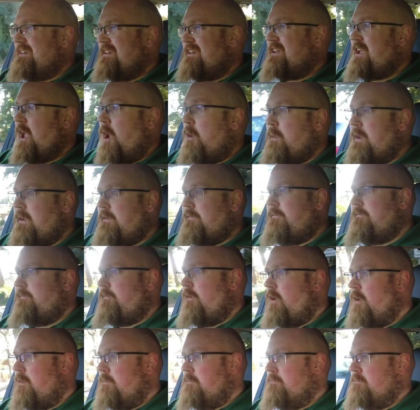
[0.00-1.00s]
going
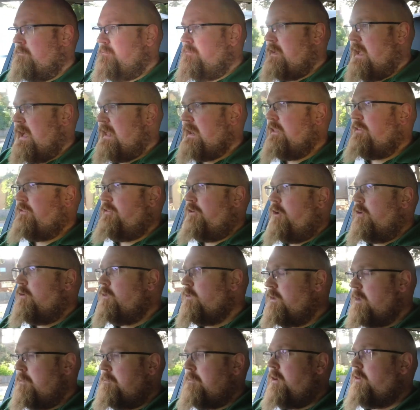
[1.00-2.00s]
from an internal
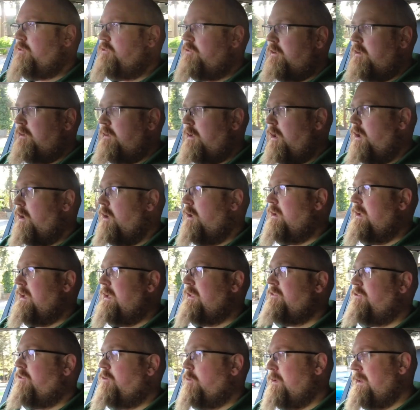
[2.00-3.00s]
combustion car
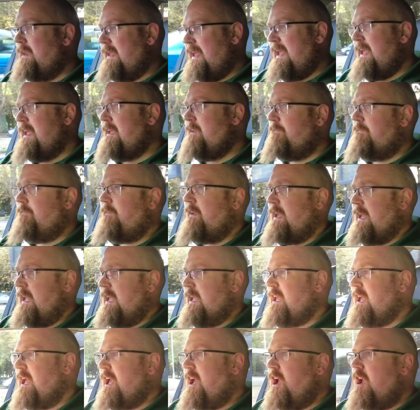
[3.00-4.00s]
into an
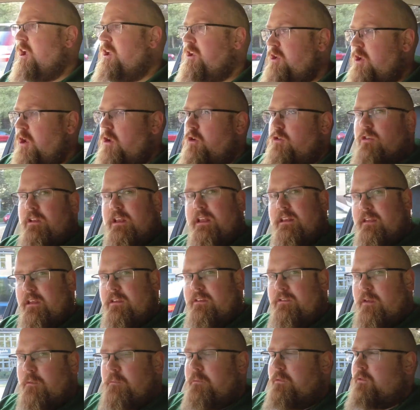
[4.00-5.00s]
EV, usually there's some